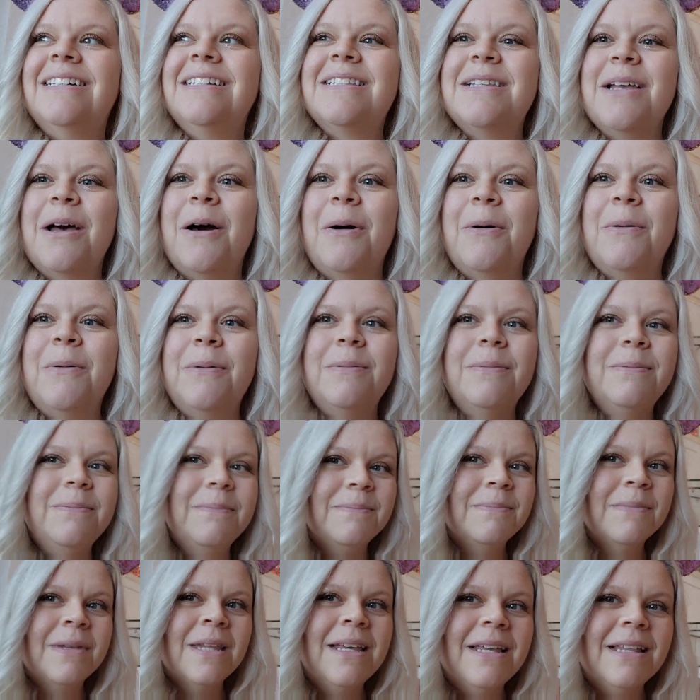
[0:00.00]
So
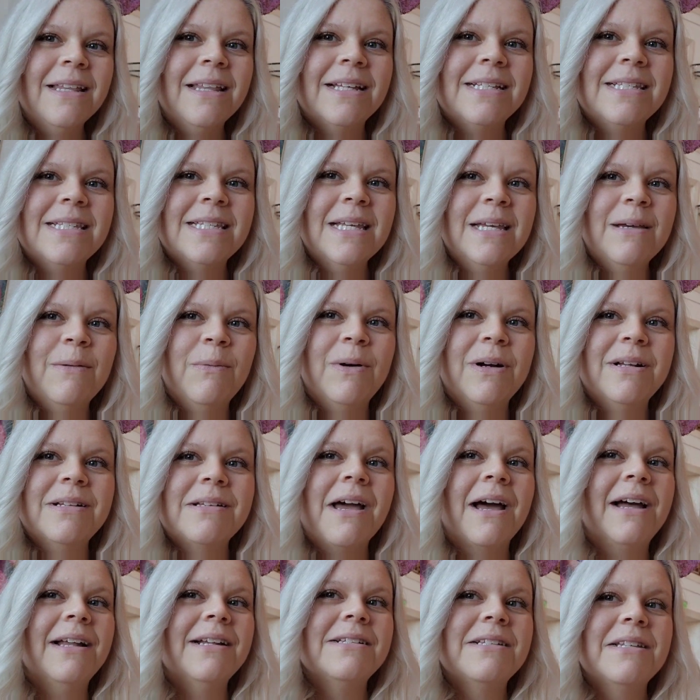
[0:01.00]
let's see
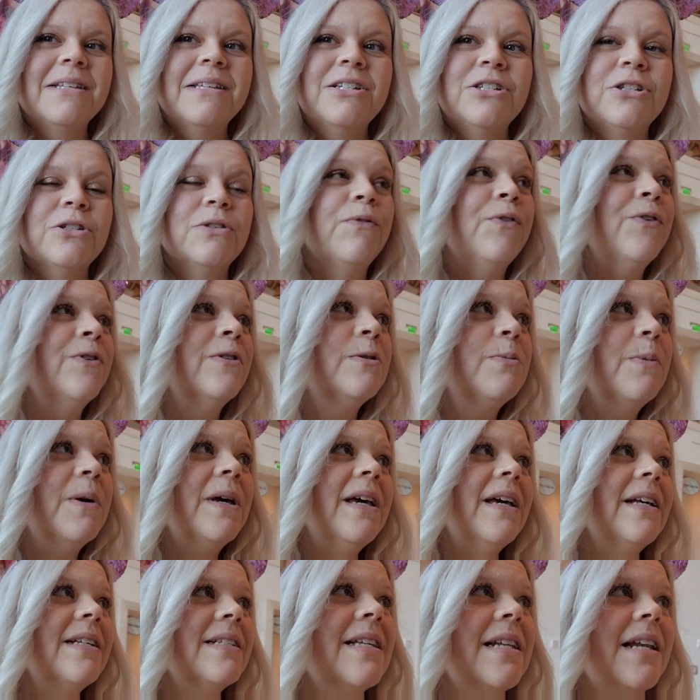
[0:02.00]
what kind of delicious foods
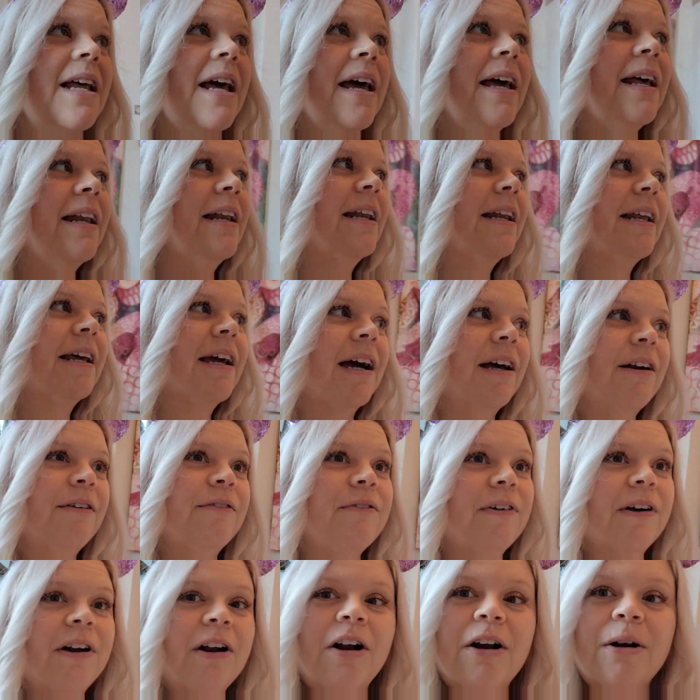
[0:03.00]
we eat today and any kind
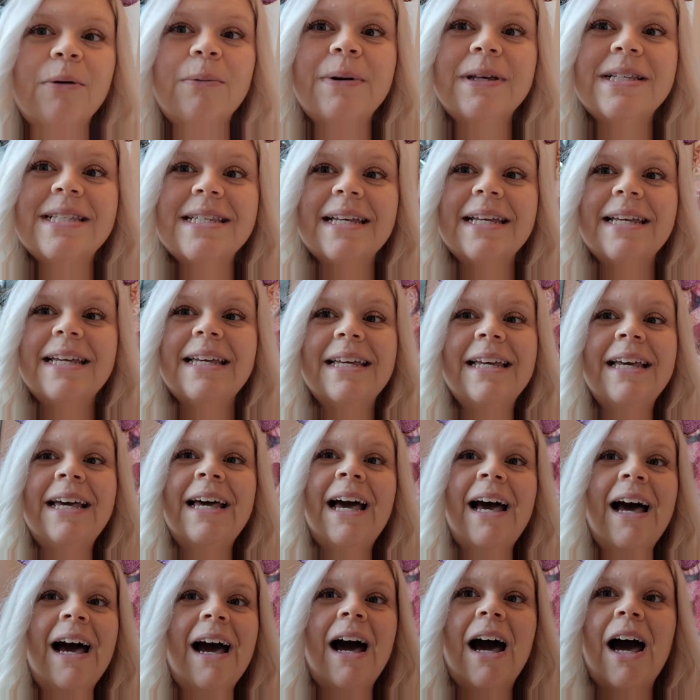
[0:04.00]
of fun art we see.
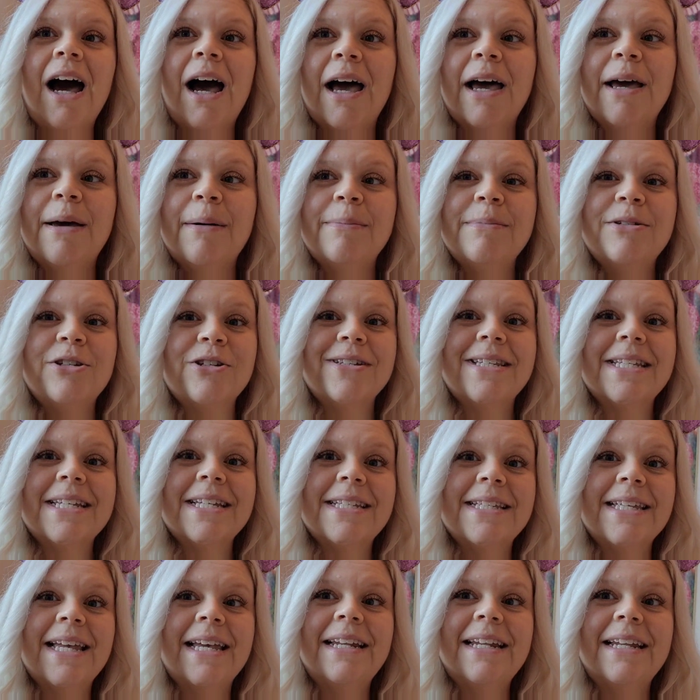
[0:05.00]
I'm
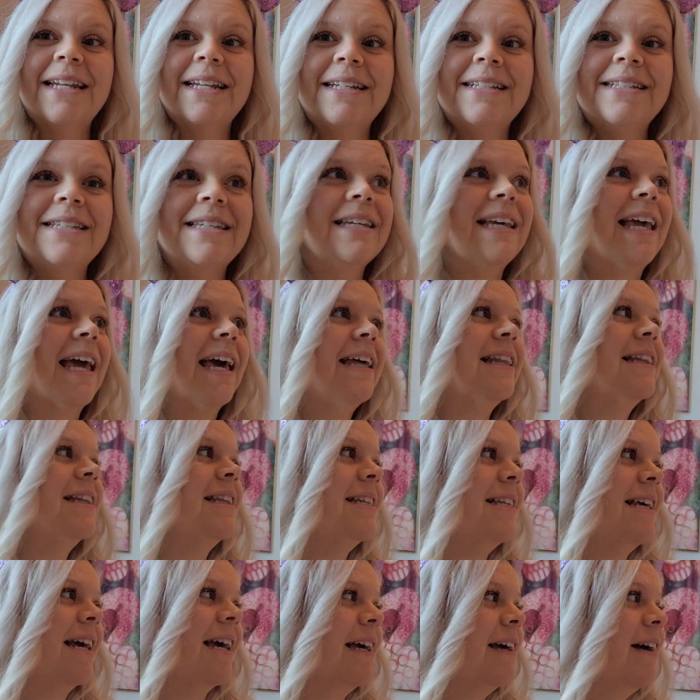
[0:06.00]
just excited to get
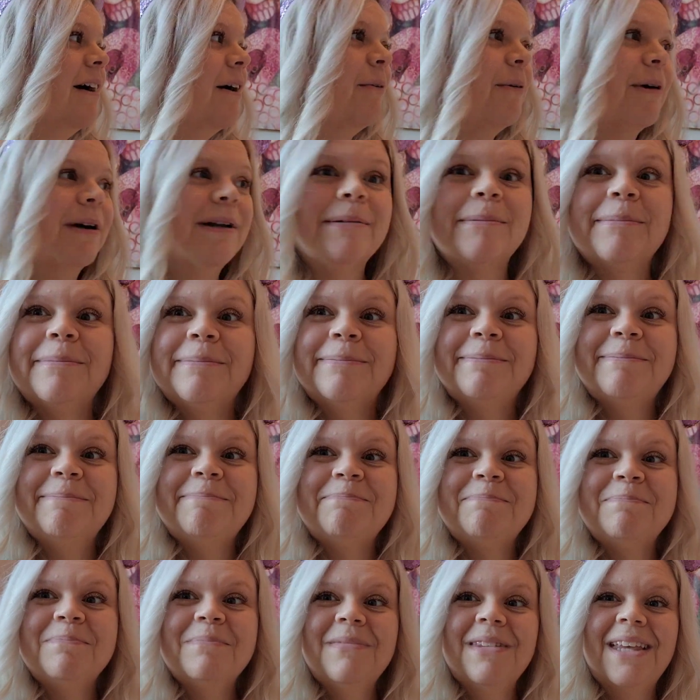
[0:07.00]
the day going.
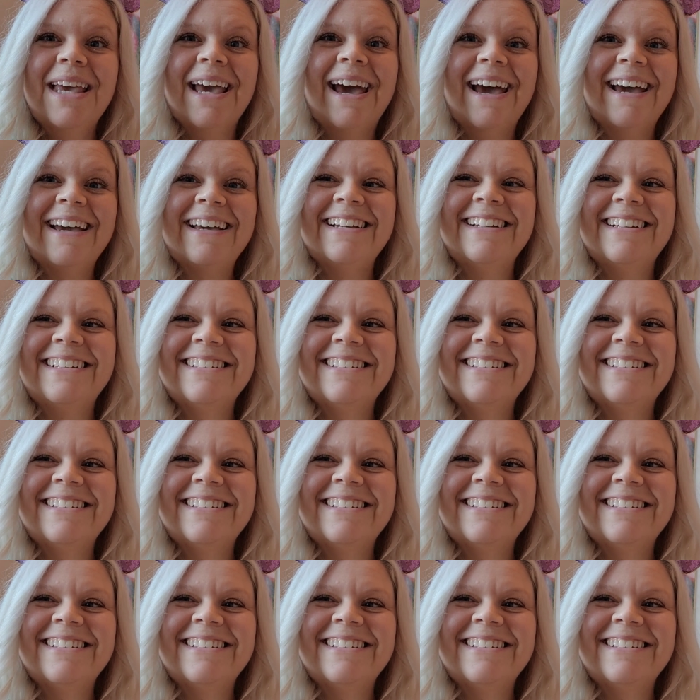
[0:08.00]
Yay.